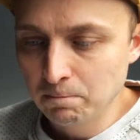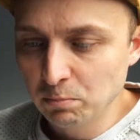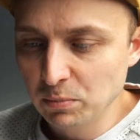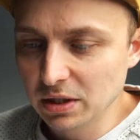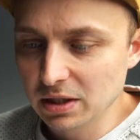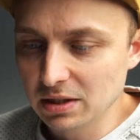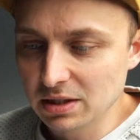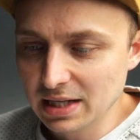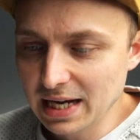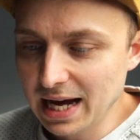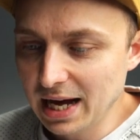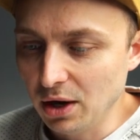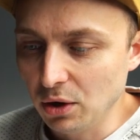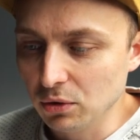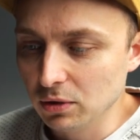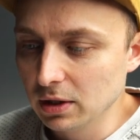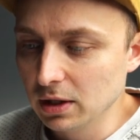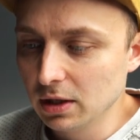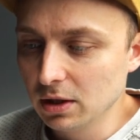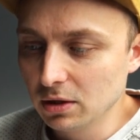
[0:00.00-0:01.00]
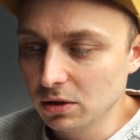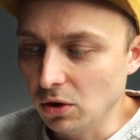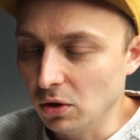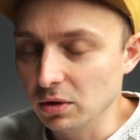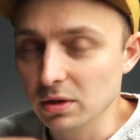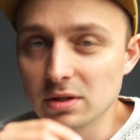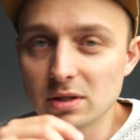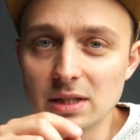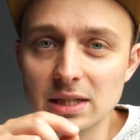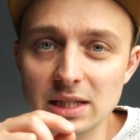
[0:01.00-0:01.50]
Because now,
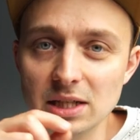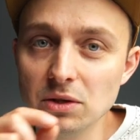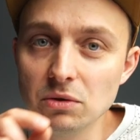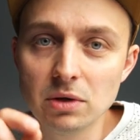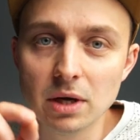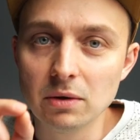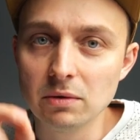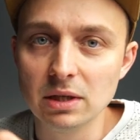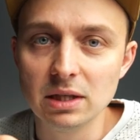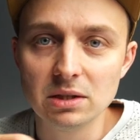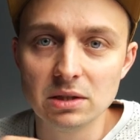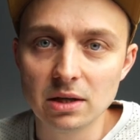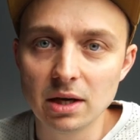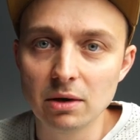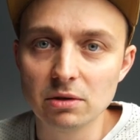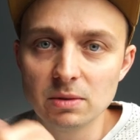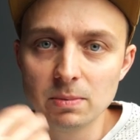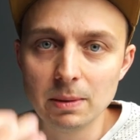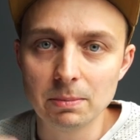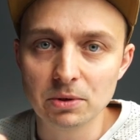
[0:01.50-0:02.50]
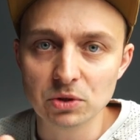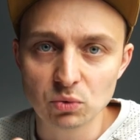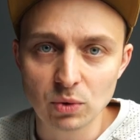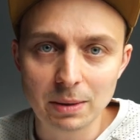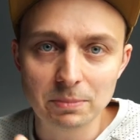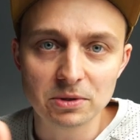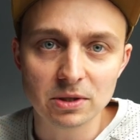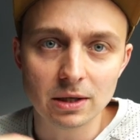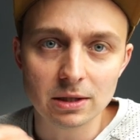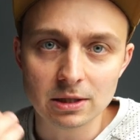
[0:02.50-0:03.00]
honestly, you don't need to go to people's
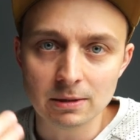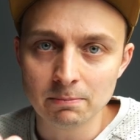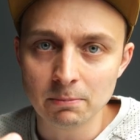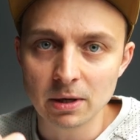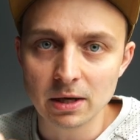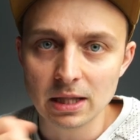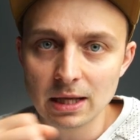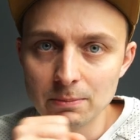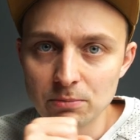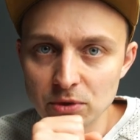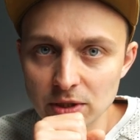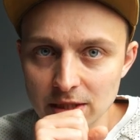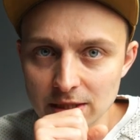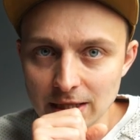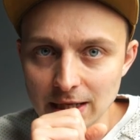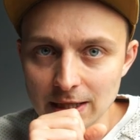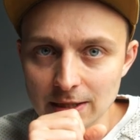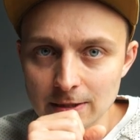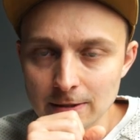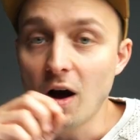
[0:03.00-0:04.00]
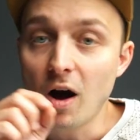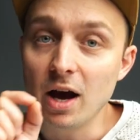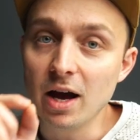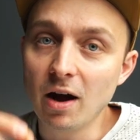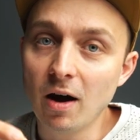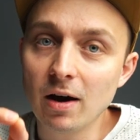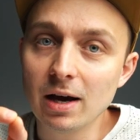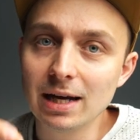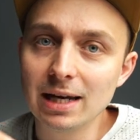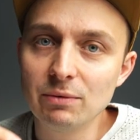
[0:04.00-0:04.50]
websites and buy their presets. I
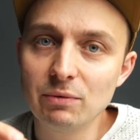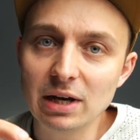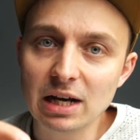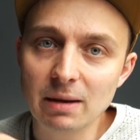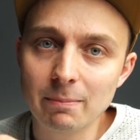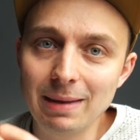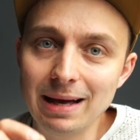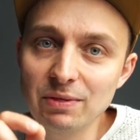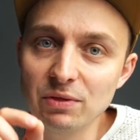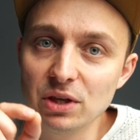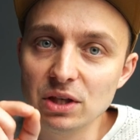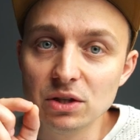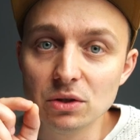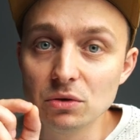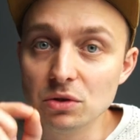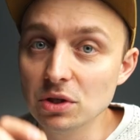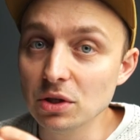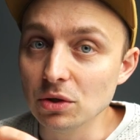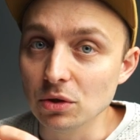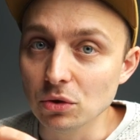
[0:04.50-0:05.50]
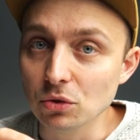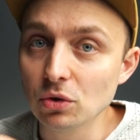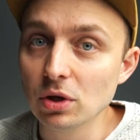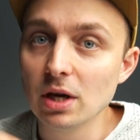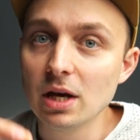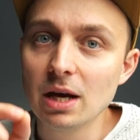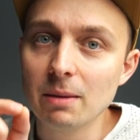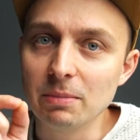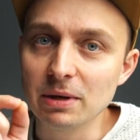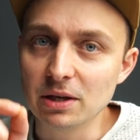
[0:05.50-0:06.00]
highly recommend that you do,
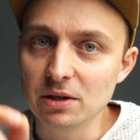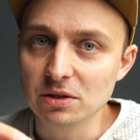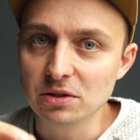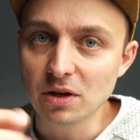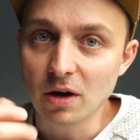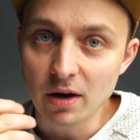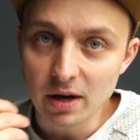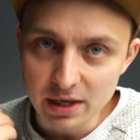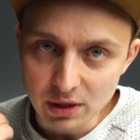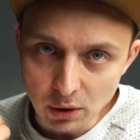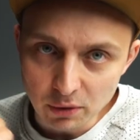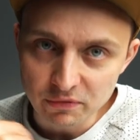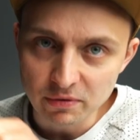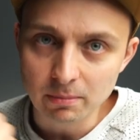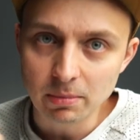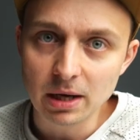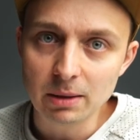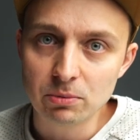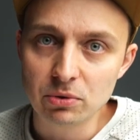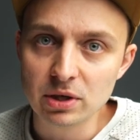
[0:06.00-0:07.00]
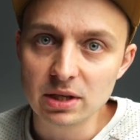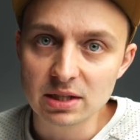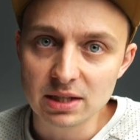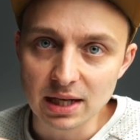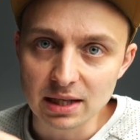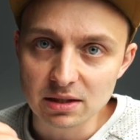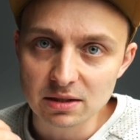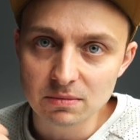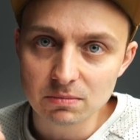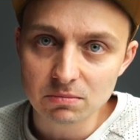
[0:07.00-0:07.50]
because I often buy
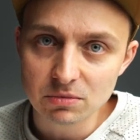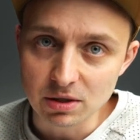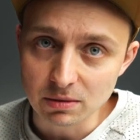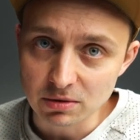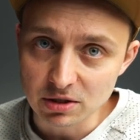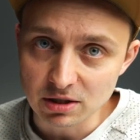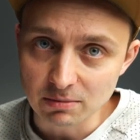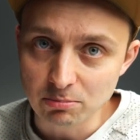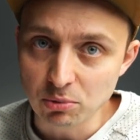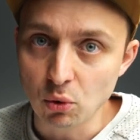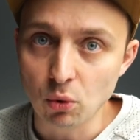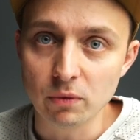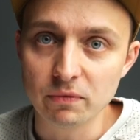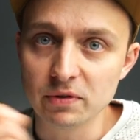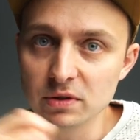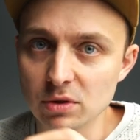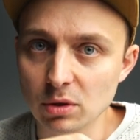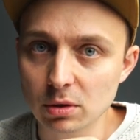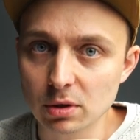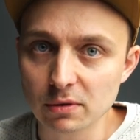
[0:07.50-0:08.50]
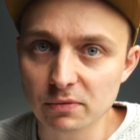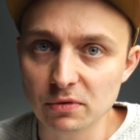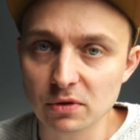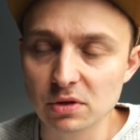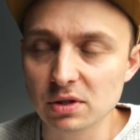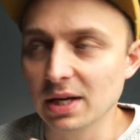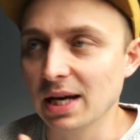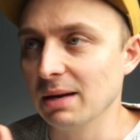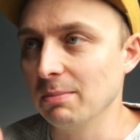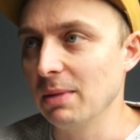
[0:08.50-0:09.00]
presets to support
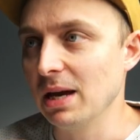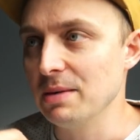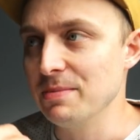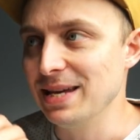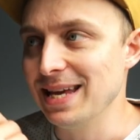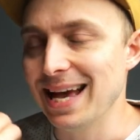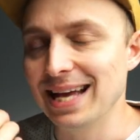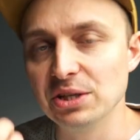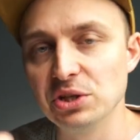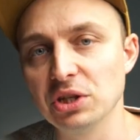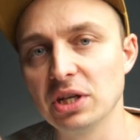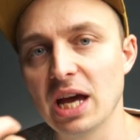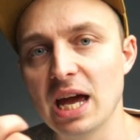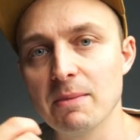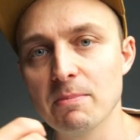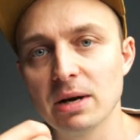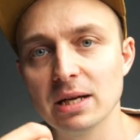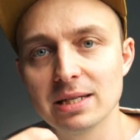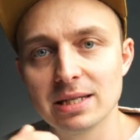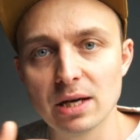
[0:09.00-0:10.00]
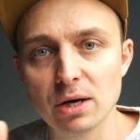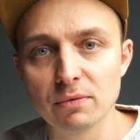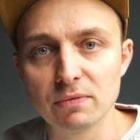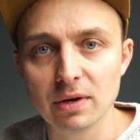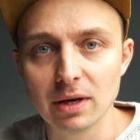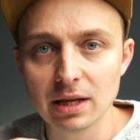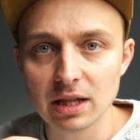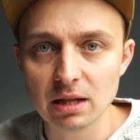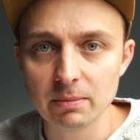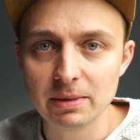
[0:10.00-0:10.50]
photographers and maybe educate myself a
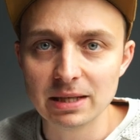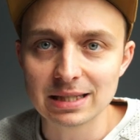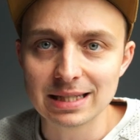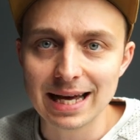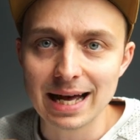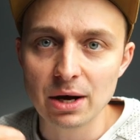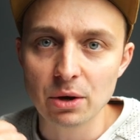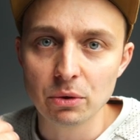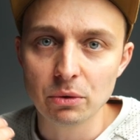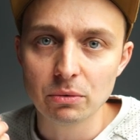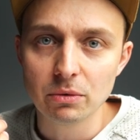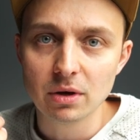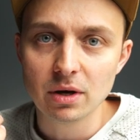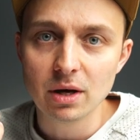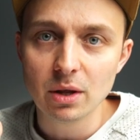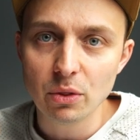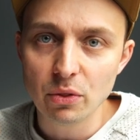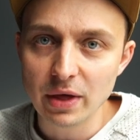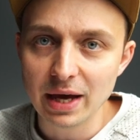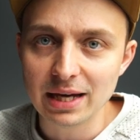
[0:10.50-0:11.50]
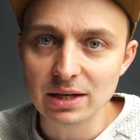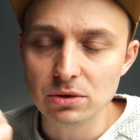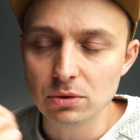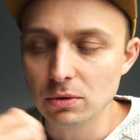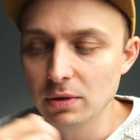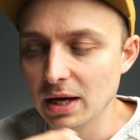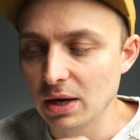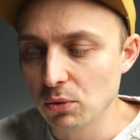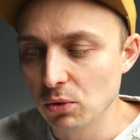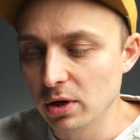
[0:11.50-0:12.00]
little bit to how they do
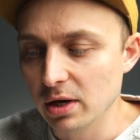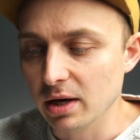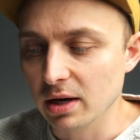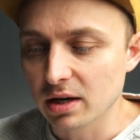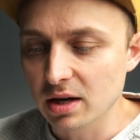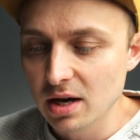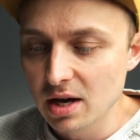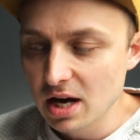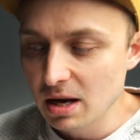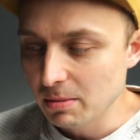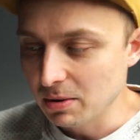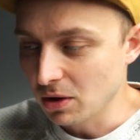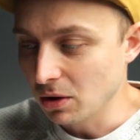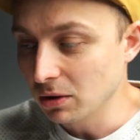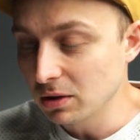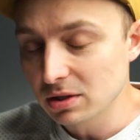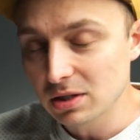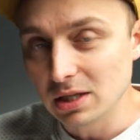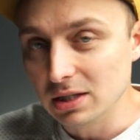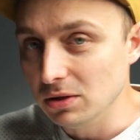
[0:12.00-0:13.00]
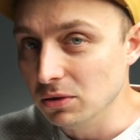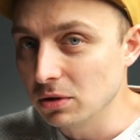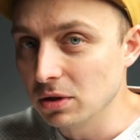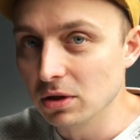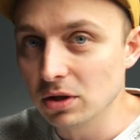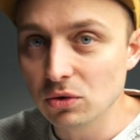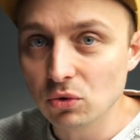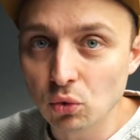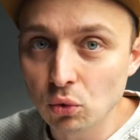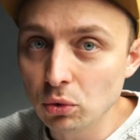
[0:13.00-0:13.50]
their work. But honestly, you can
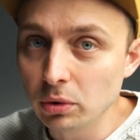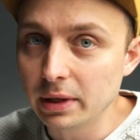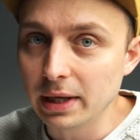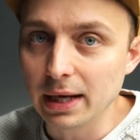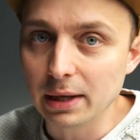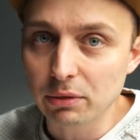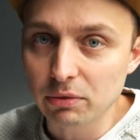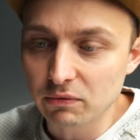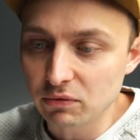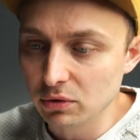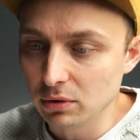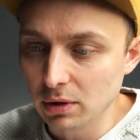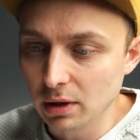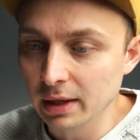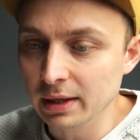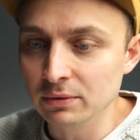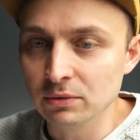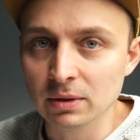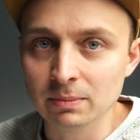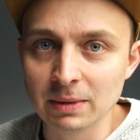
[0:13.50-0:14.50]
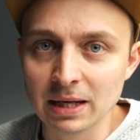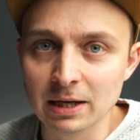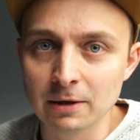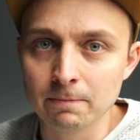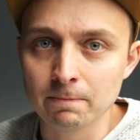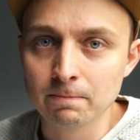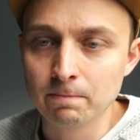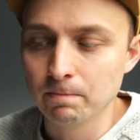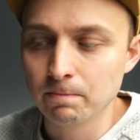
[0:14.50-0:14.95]
do all that through Lightroom now.